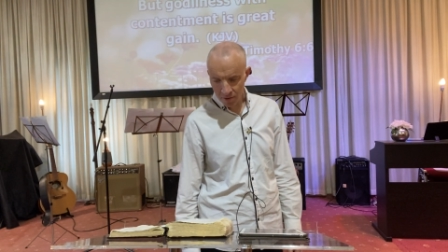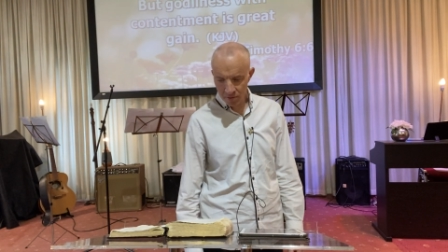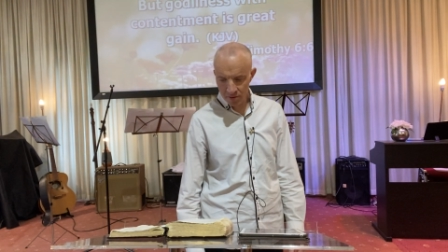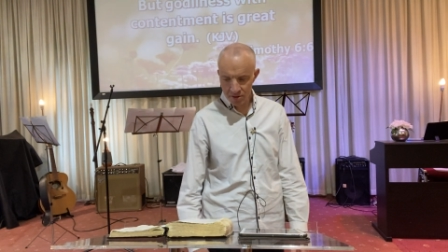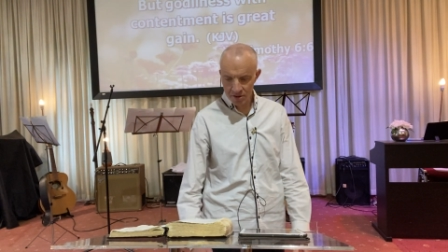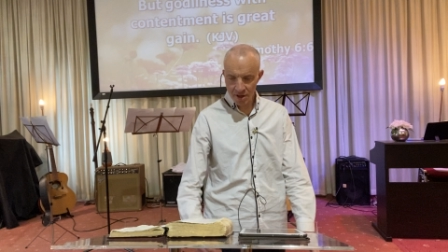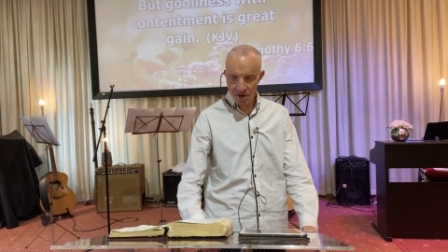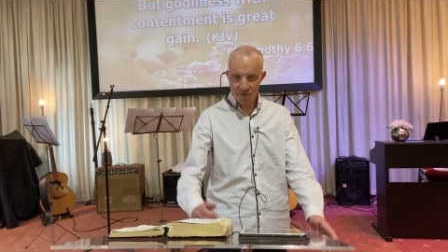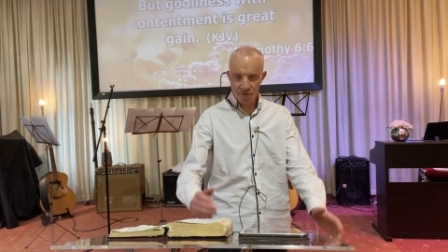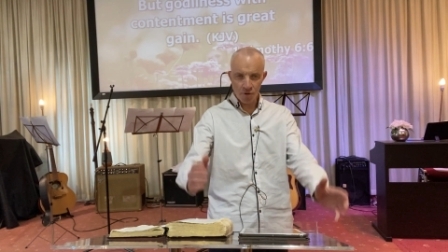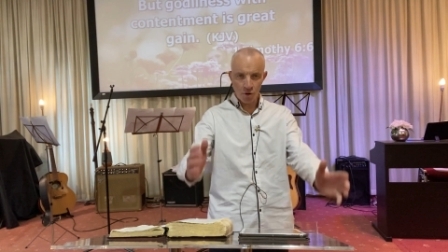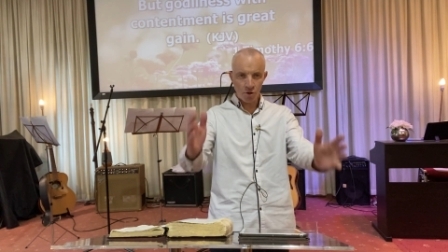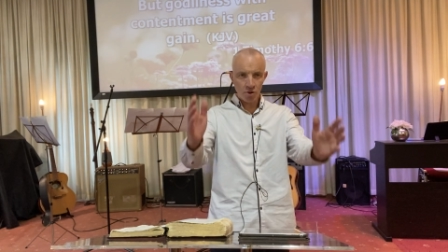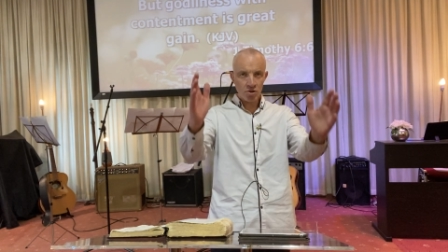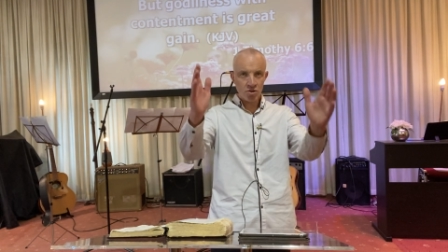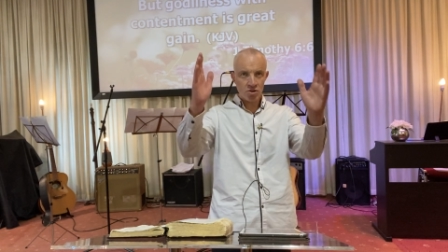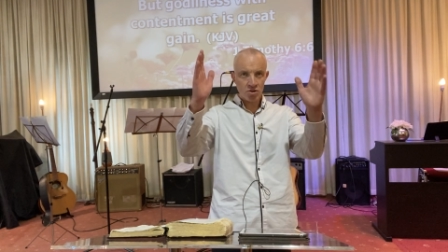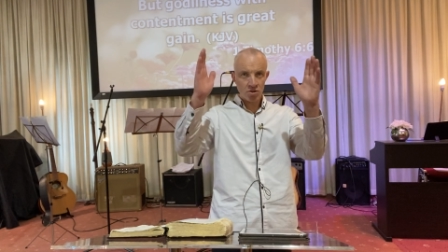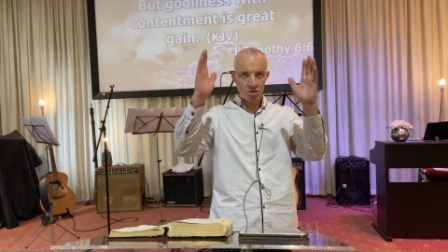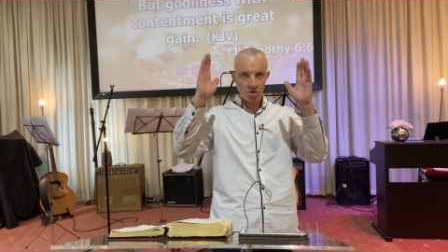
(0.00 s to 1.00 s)
stay
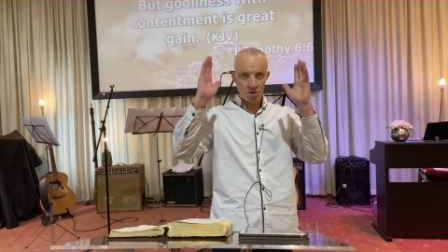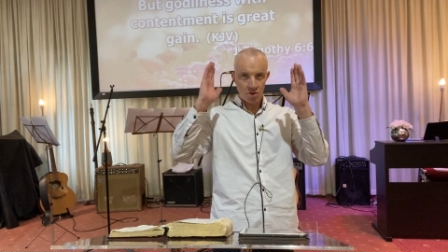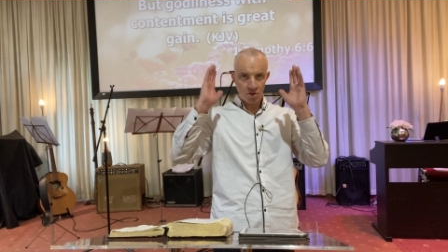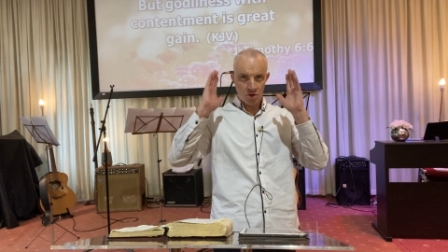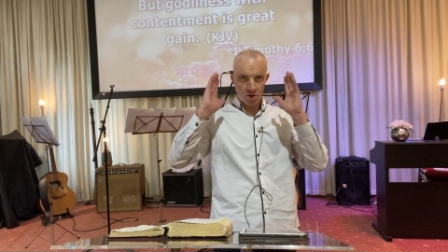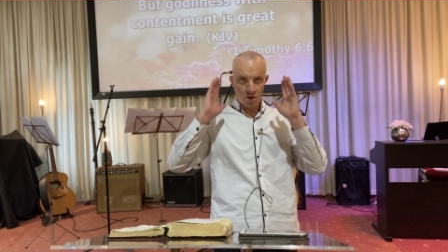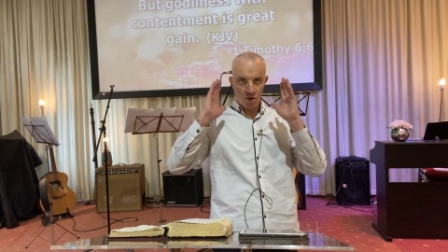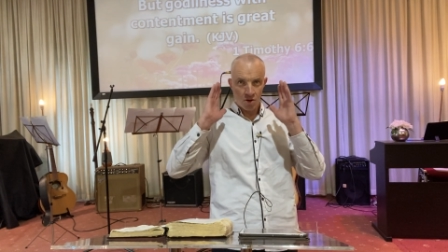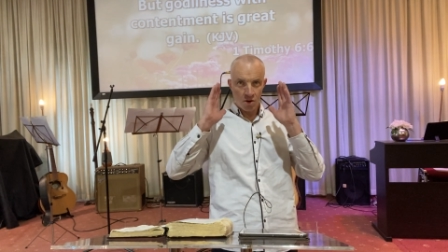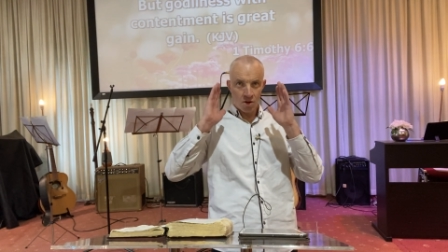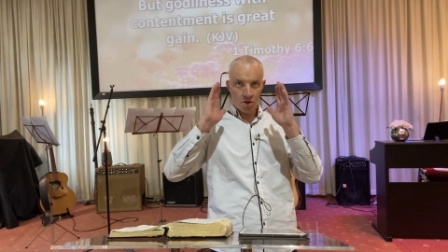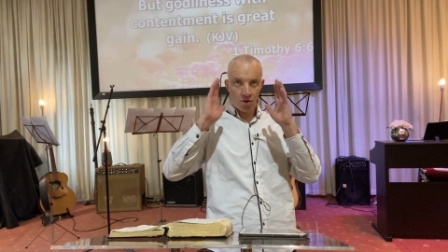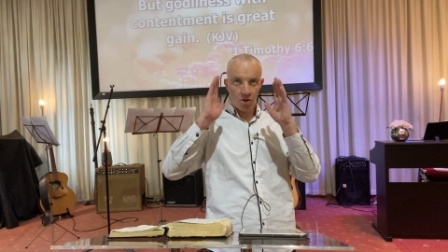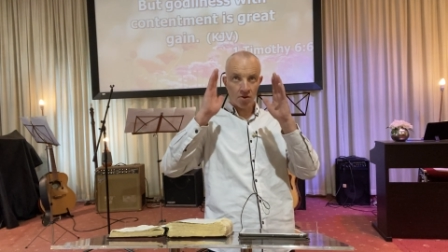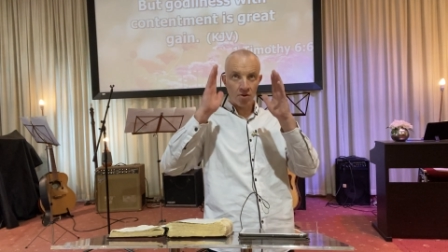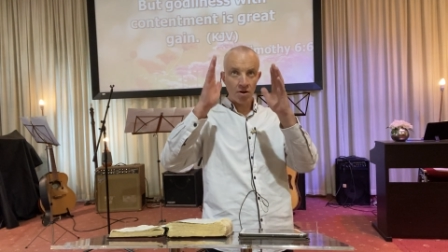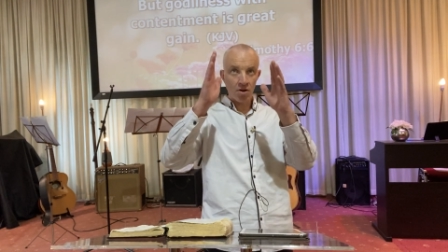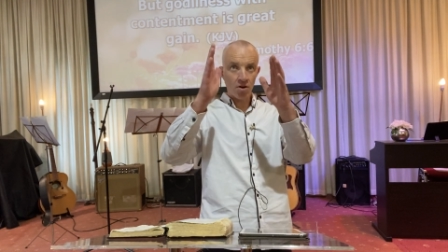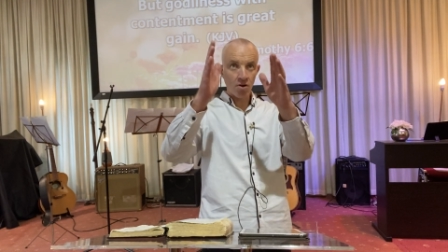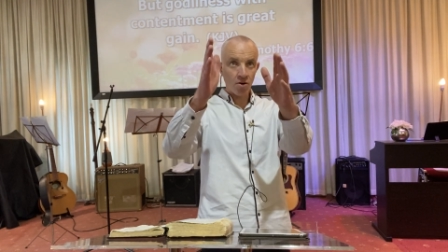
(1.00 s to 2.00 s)
focused on
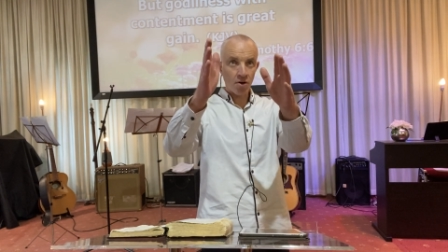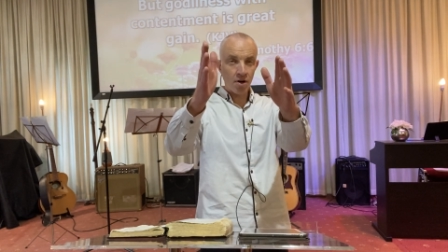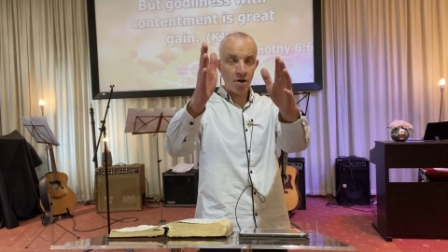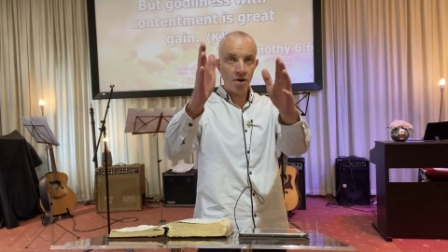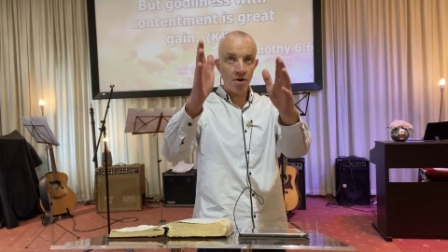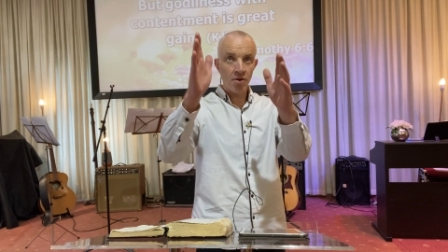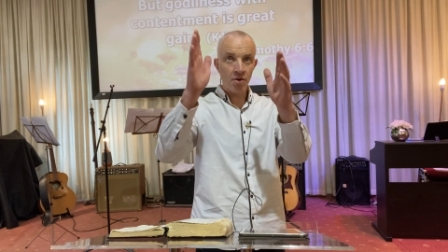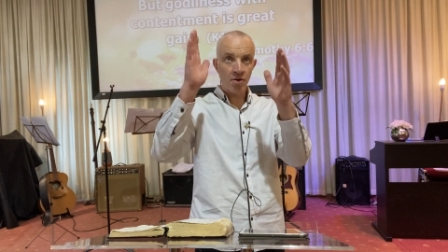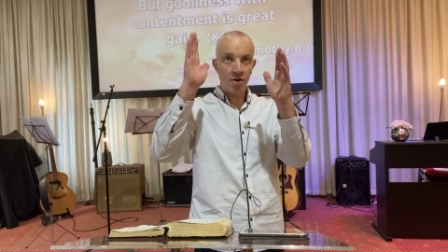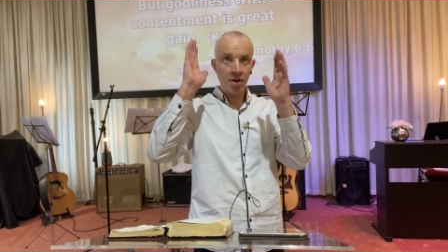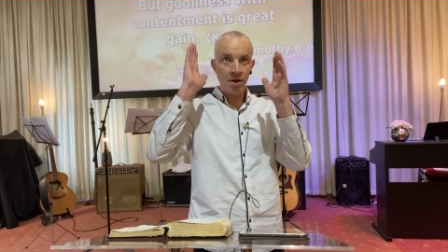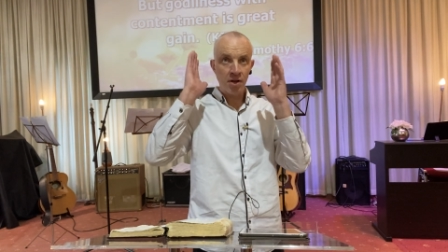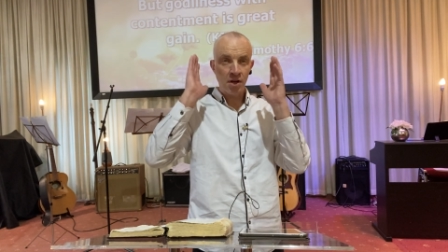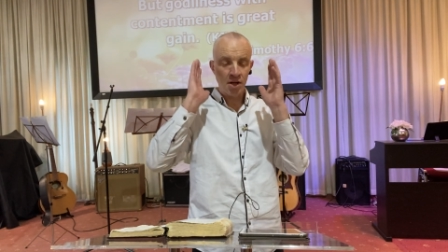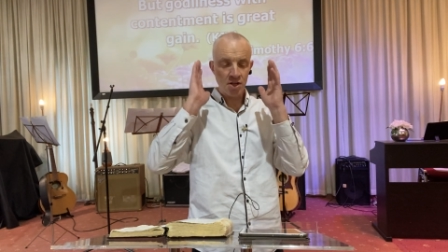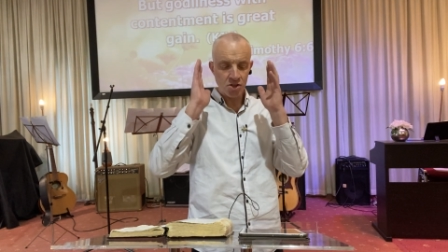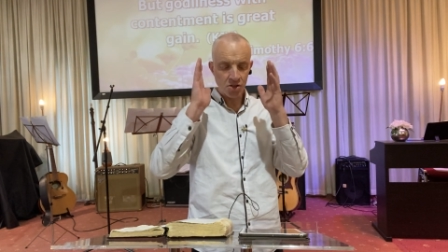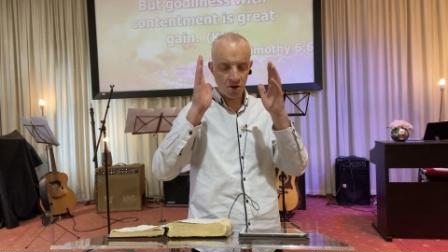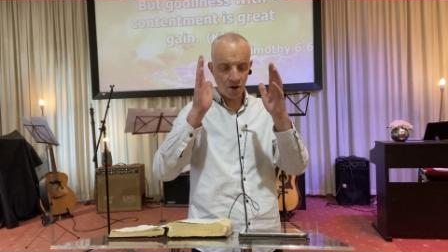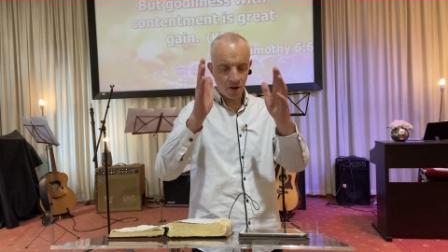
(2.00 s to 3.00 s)
the Lord and on
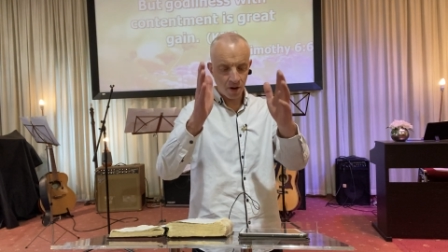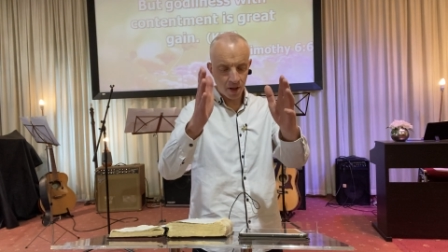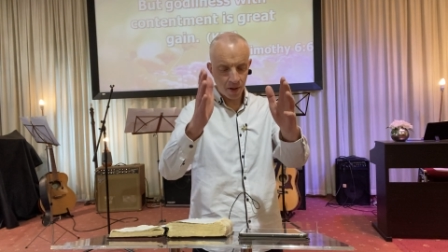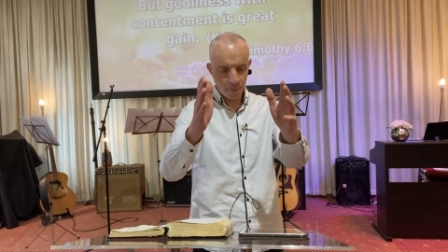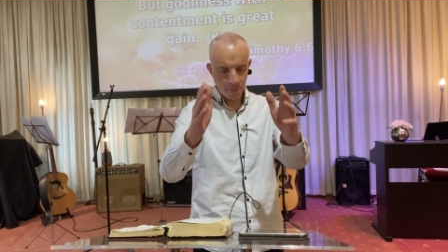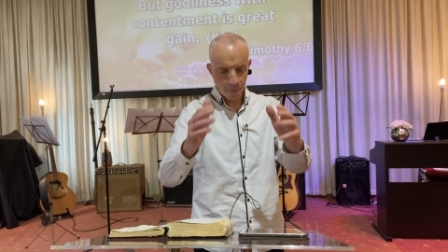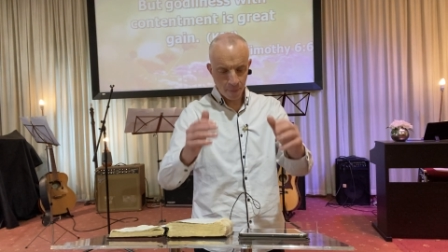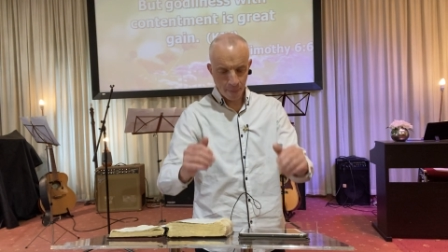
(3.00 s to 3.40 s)
His calling.